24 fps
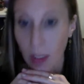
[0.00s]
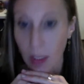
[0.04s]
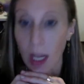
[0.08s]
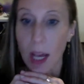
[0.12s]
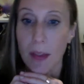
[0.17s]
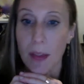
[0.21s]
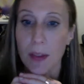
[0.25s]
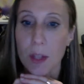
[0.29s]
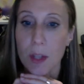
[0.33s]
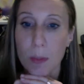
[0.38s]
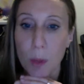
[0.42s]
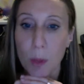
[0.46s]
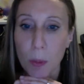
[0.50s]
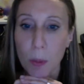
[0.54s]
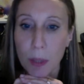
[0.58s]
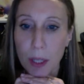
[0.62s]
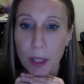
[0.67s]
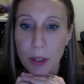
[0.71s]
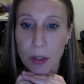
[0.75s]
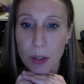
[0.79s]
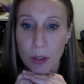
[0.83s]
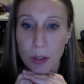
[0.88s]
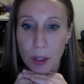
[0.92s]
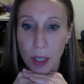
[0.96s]
I had this moment
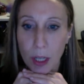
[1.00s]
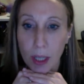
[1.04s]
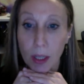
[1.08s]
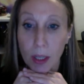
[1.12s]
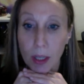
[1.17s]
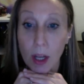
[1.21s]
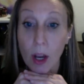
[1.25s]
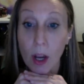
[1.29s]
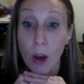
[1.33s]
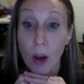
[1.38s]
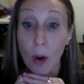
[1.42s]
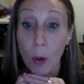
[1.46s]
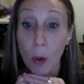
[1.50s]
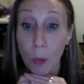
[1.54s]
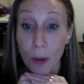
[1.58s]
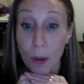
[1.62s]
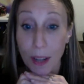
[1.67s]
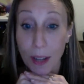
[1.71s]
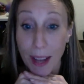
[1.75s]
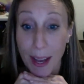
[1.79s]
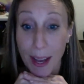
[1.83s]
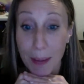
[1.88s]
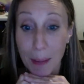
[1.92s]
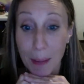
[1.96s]
yesterday
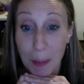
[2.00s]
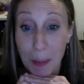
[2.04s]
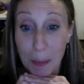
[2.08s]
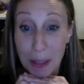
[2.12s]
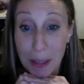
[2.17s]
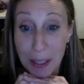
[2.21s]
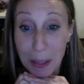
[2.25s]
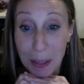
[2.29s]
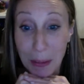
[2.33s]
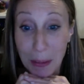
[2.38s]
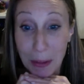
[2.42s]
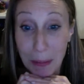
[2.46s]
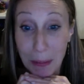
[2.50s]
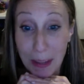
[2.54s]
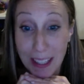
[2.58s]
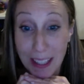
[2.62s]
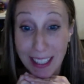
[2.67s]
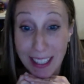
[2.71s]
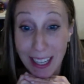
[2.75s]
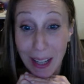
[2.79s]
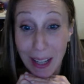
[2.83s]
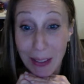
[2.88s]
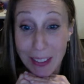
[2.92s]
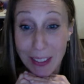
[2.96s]
when I had my meeting with my
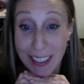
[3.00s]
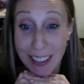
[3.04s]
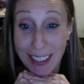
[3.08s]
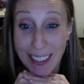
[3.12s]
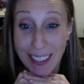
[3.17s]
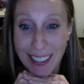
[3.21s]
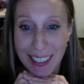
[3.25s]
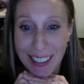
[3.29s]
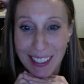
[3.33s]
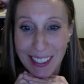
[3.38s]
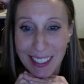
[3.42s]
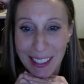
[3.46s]
accountant,